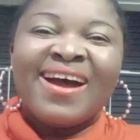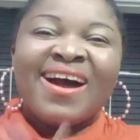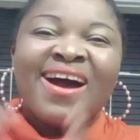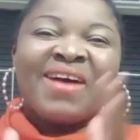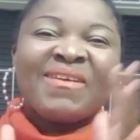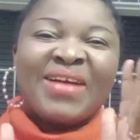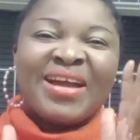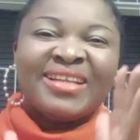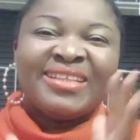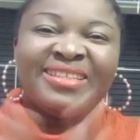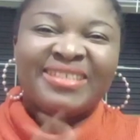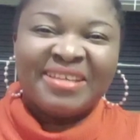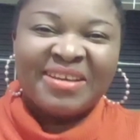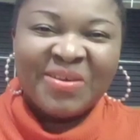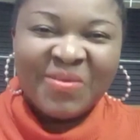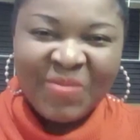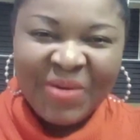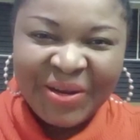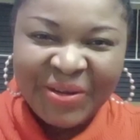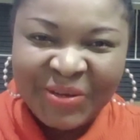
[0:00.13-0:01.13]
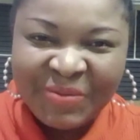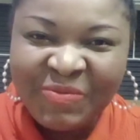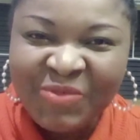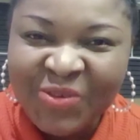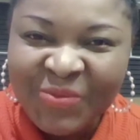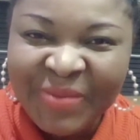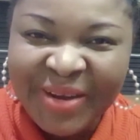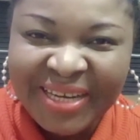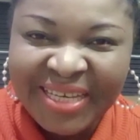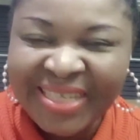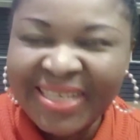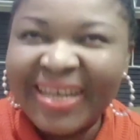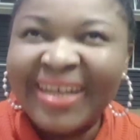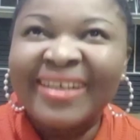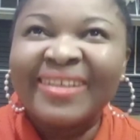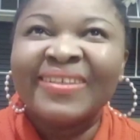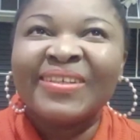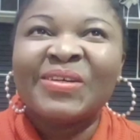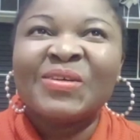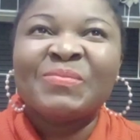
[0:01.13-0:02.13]
Alright dear, welcome to my
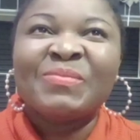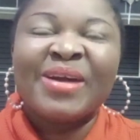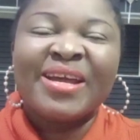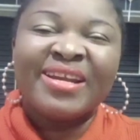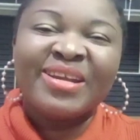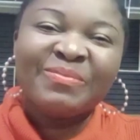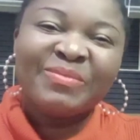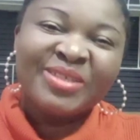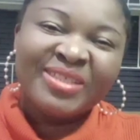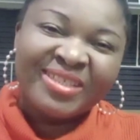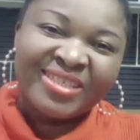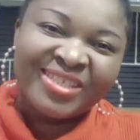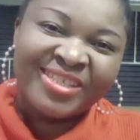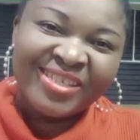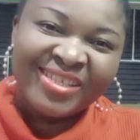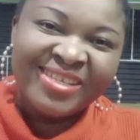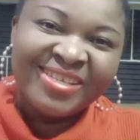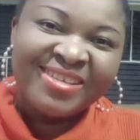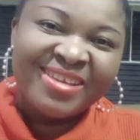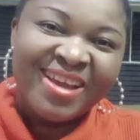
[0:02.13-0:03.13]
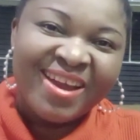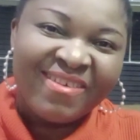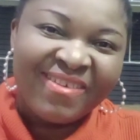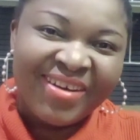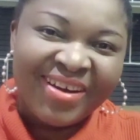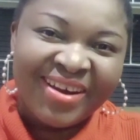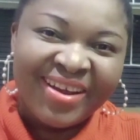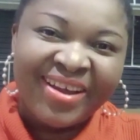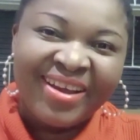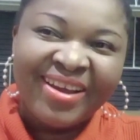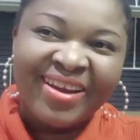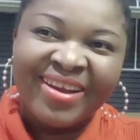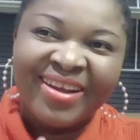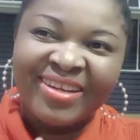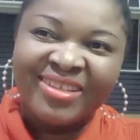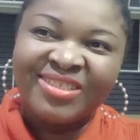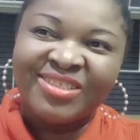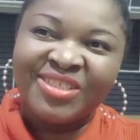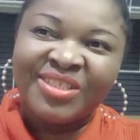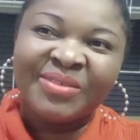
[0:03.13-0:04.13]
channel. My name is Chinyere, a
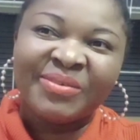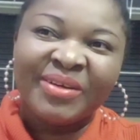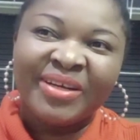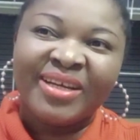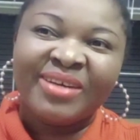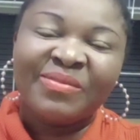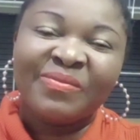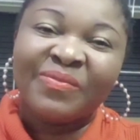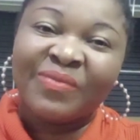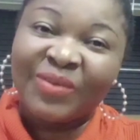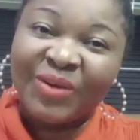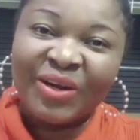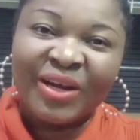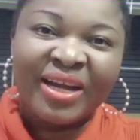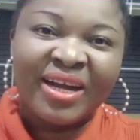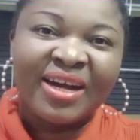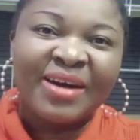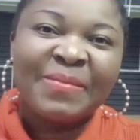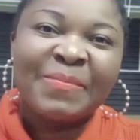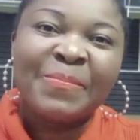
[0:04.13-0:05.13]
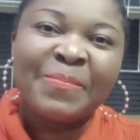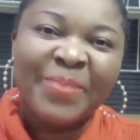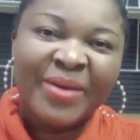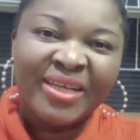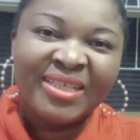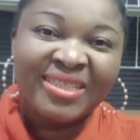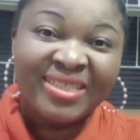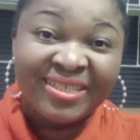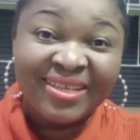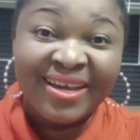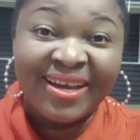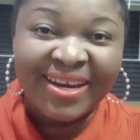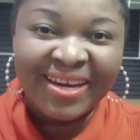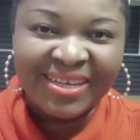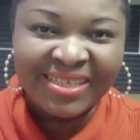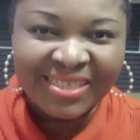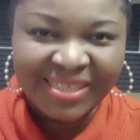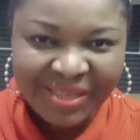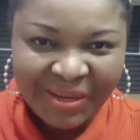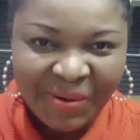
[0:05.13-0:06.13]
Nigerian vlogger based here
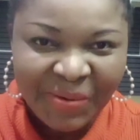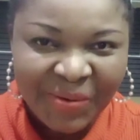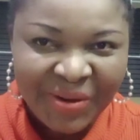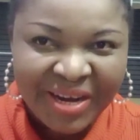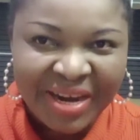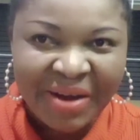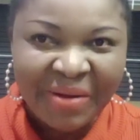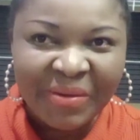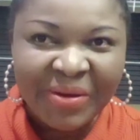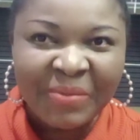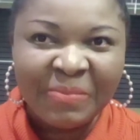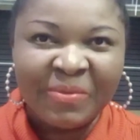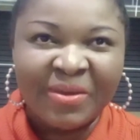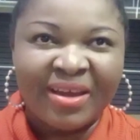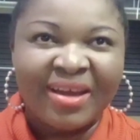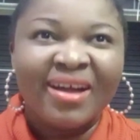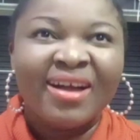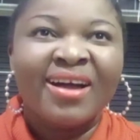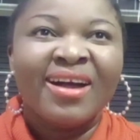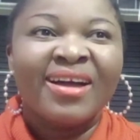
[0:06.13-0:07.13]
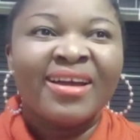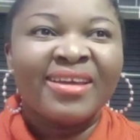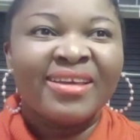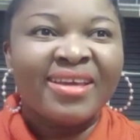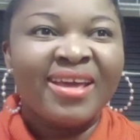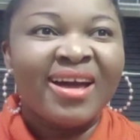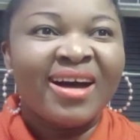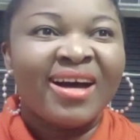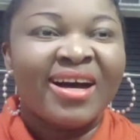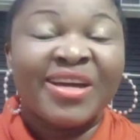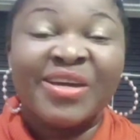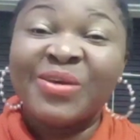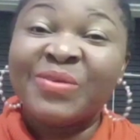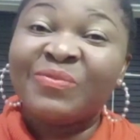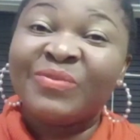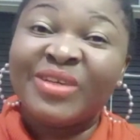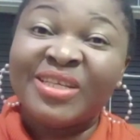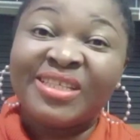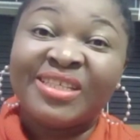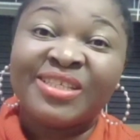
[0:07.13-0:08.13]
in Saudi Arabia. Yeah,
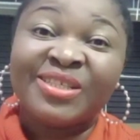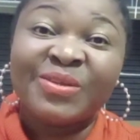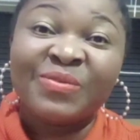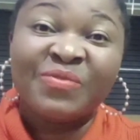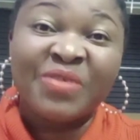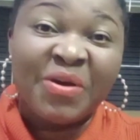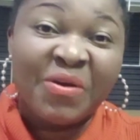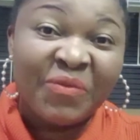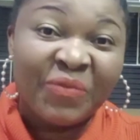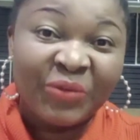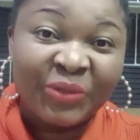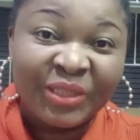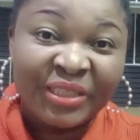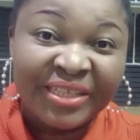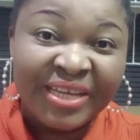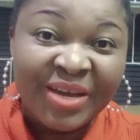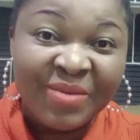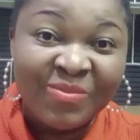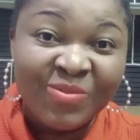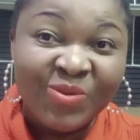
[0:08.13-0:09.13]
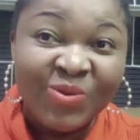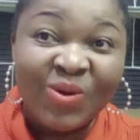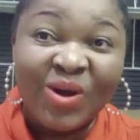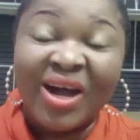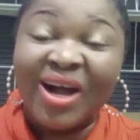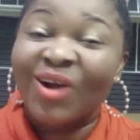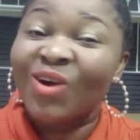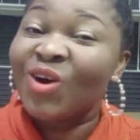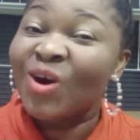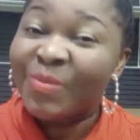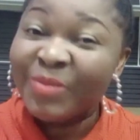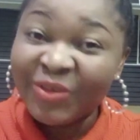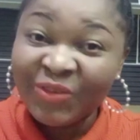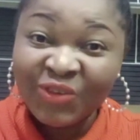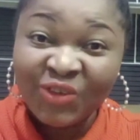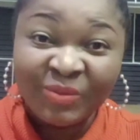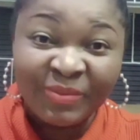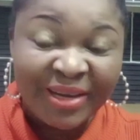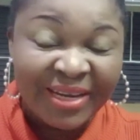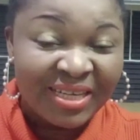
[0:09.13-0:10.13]
if this is the very first time you are coming
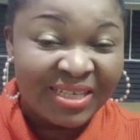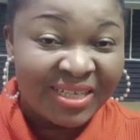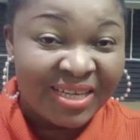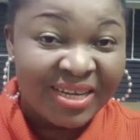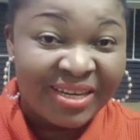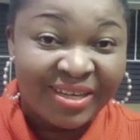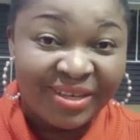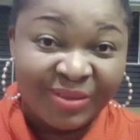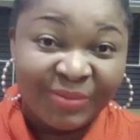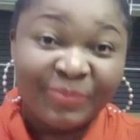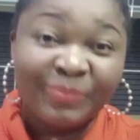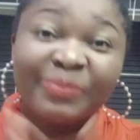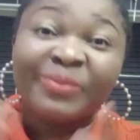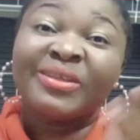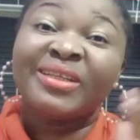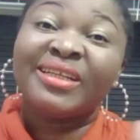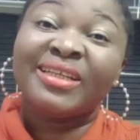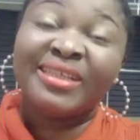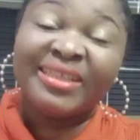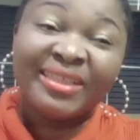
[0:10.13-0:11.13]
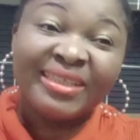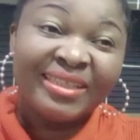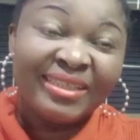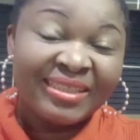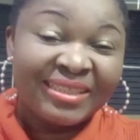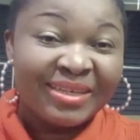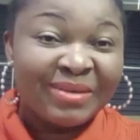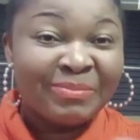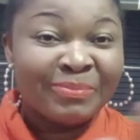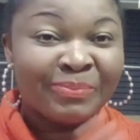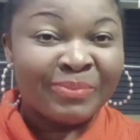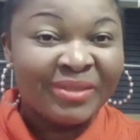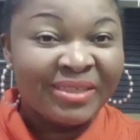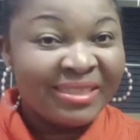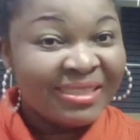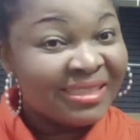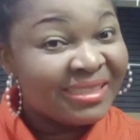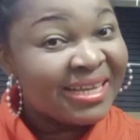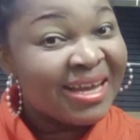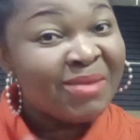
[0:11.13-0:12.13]
to my channel, please and
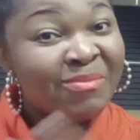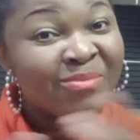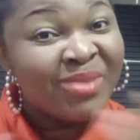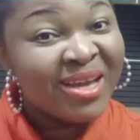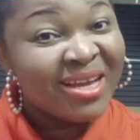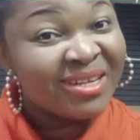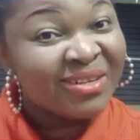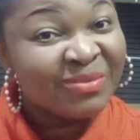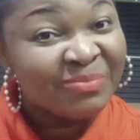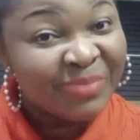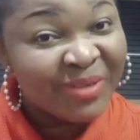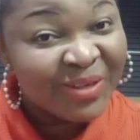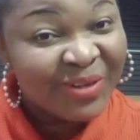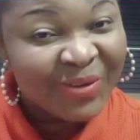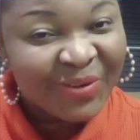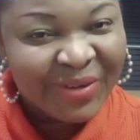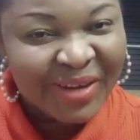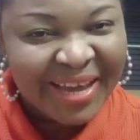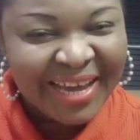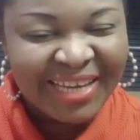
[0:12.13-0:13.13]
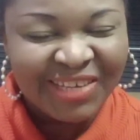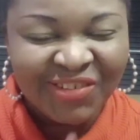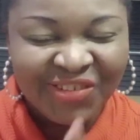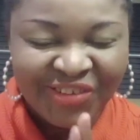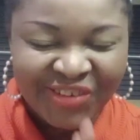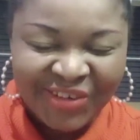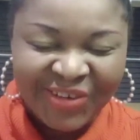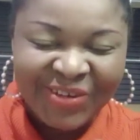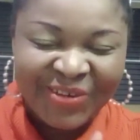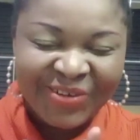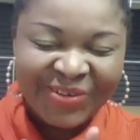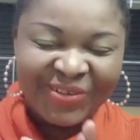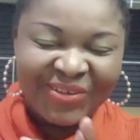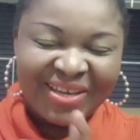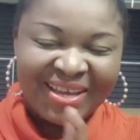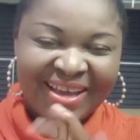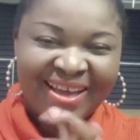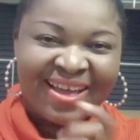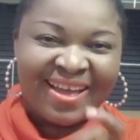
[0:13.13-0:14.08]
please, I beg you, enjoy.